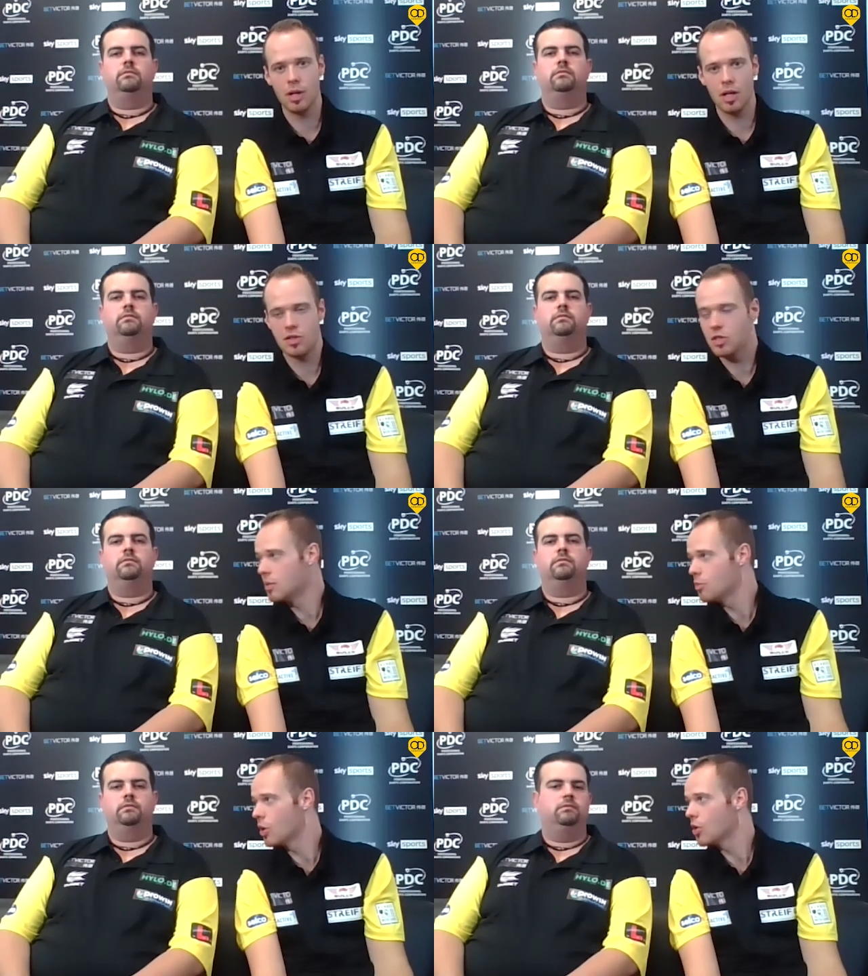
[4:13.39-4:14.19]
Speaker 1: But as a
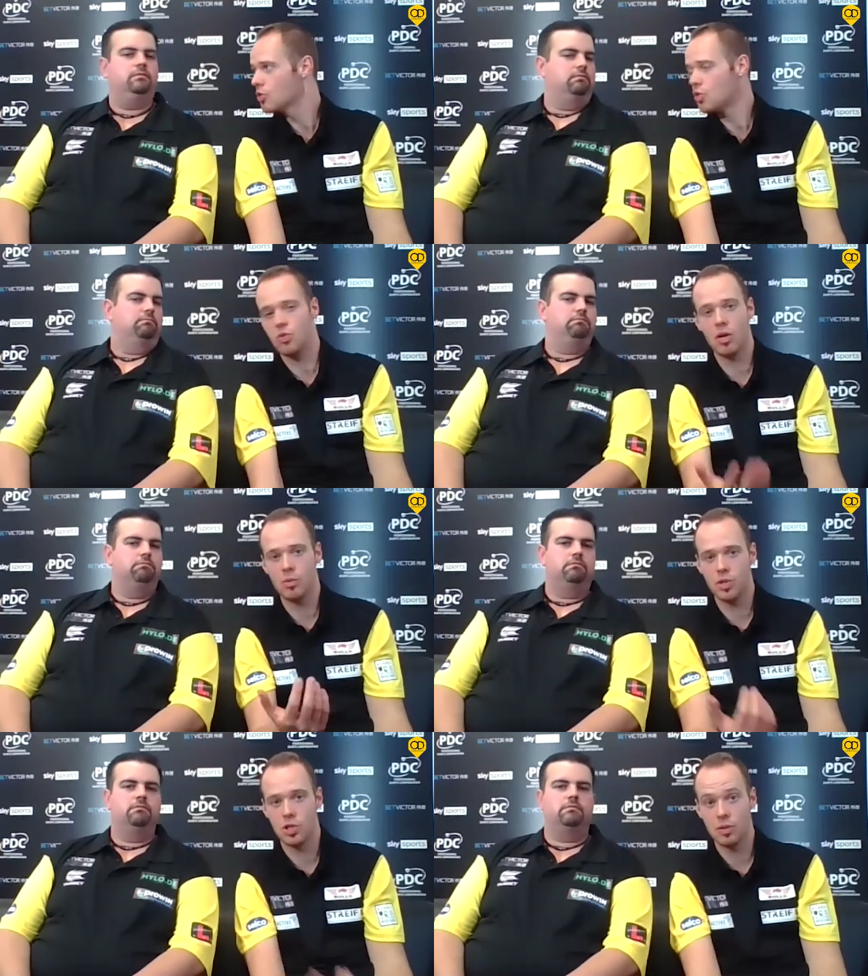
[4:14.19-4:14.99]
team, we're also
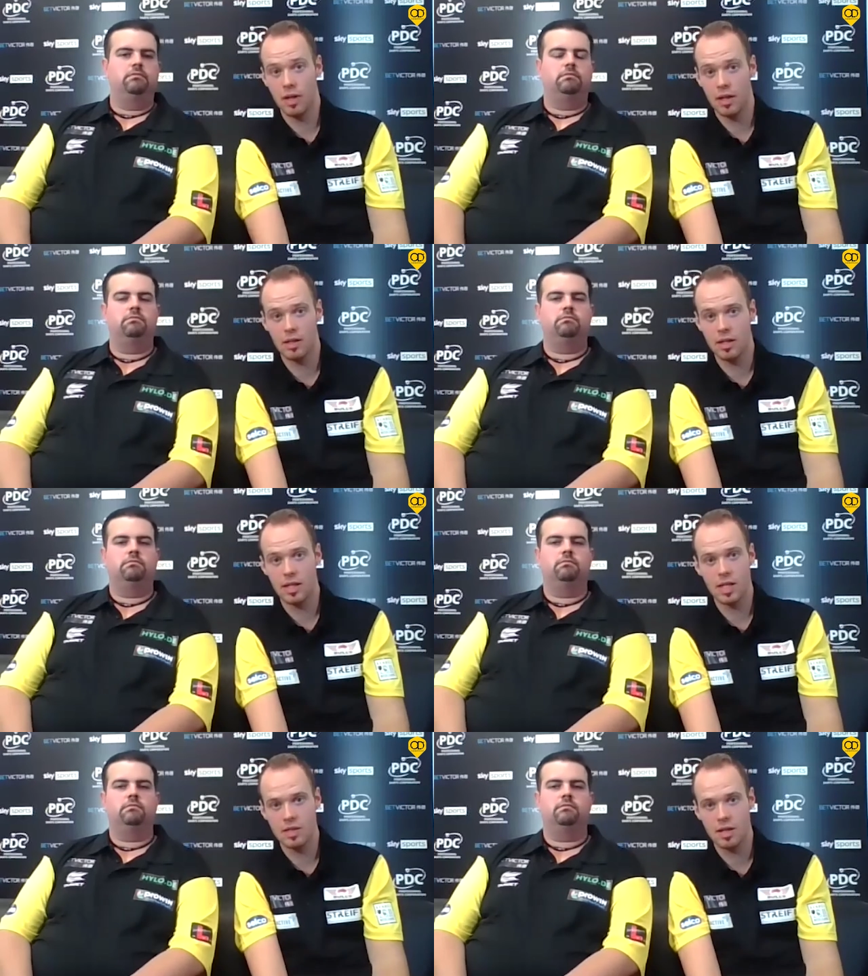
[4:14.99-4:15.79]
strong. We showed that
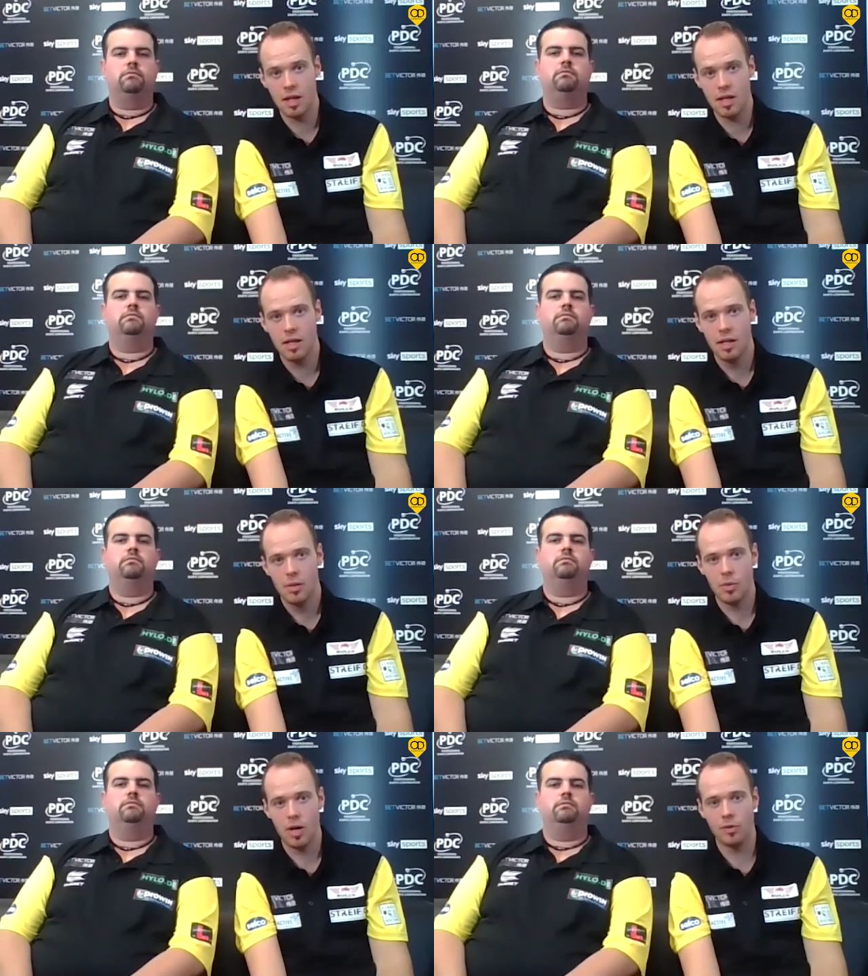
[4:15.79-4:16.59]
uh, yesterday
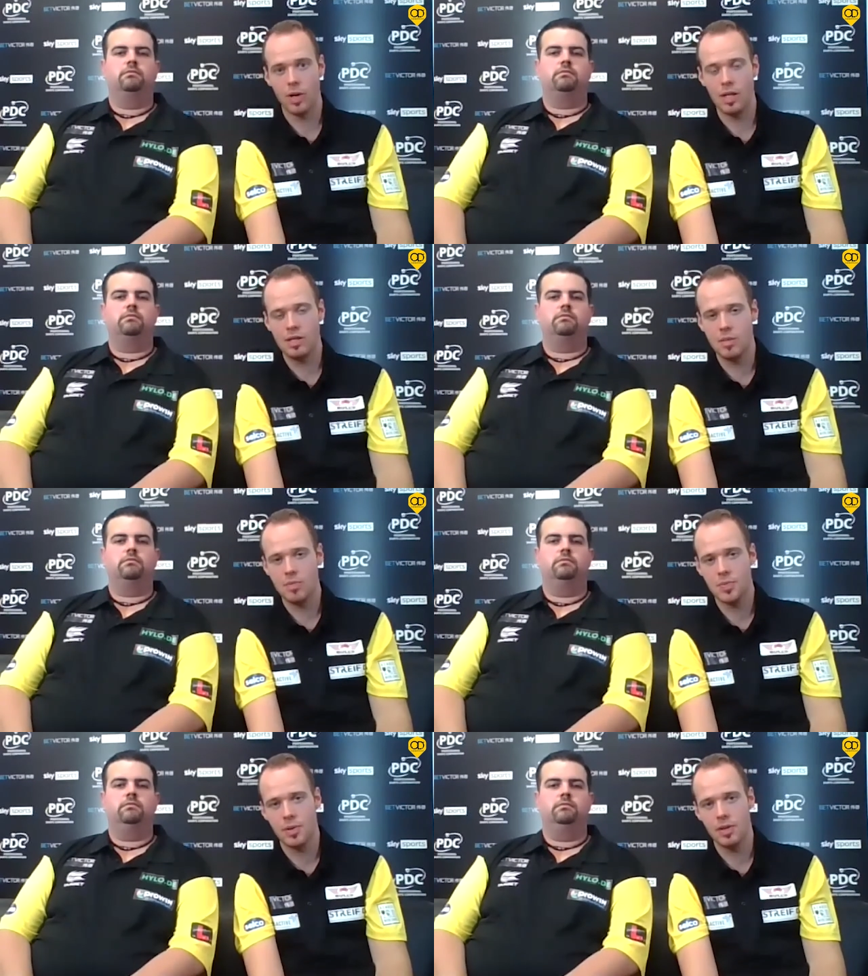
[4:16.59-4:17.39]
we have a great
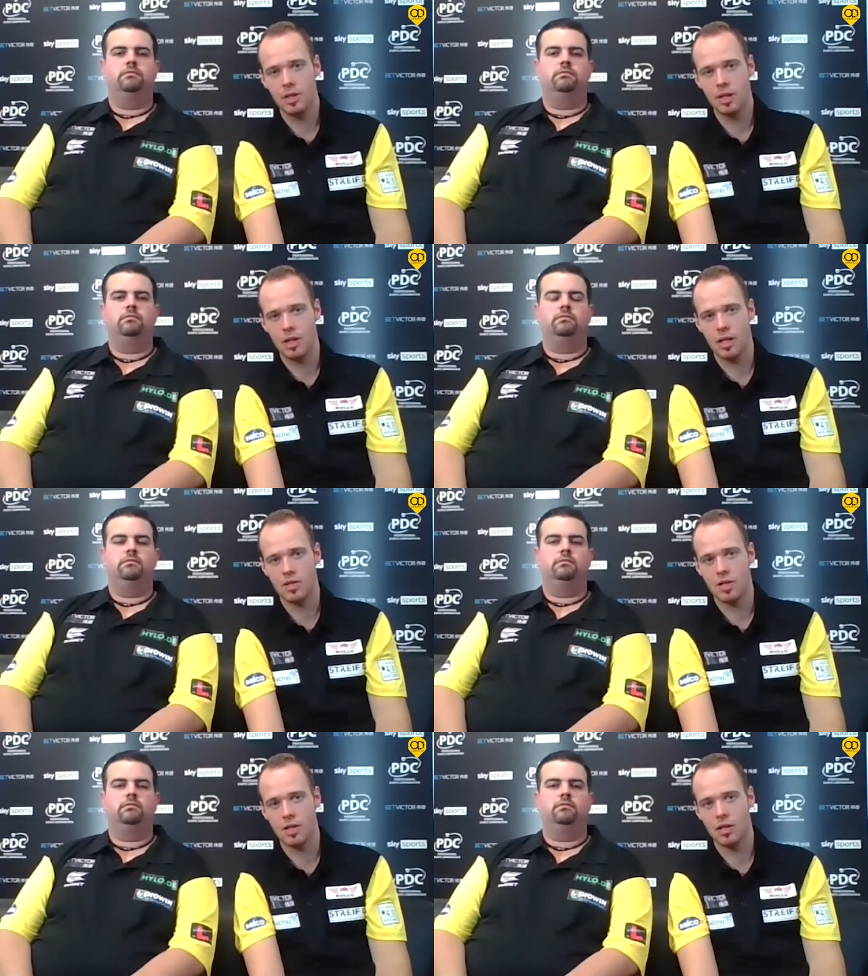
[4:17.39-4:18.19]
team spirit, and
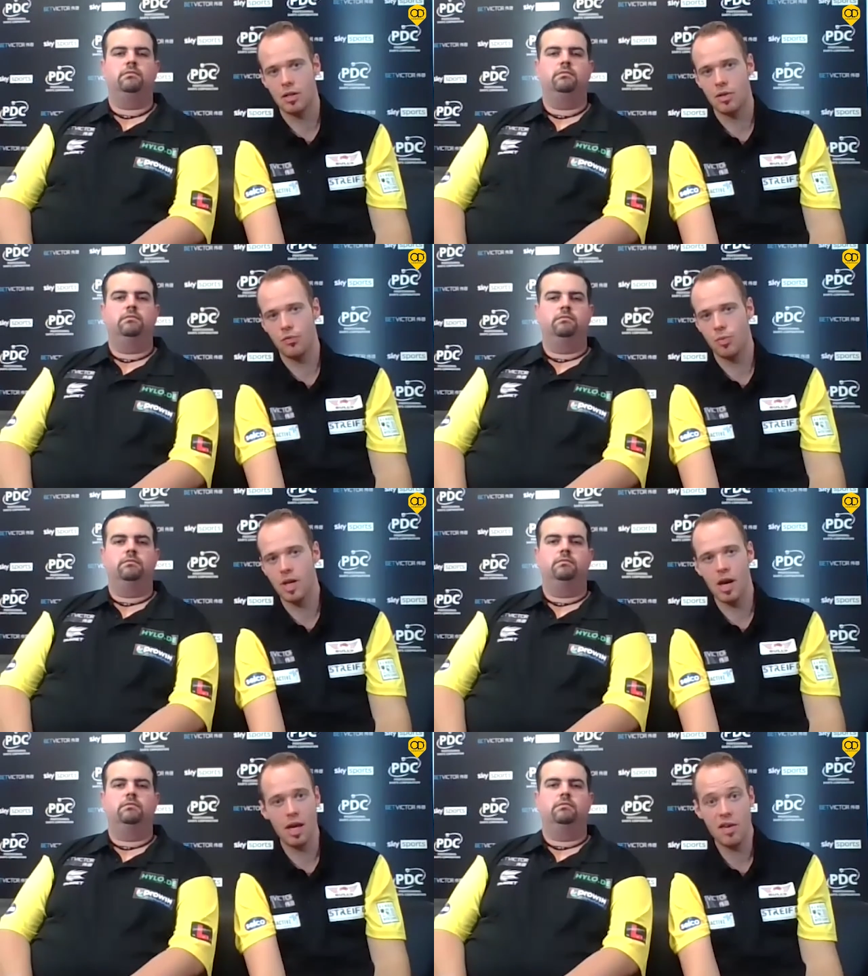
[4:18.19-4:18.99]
I think uh, from here,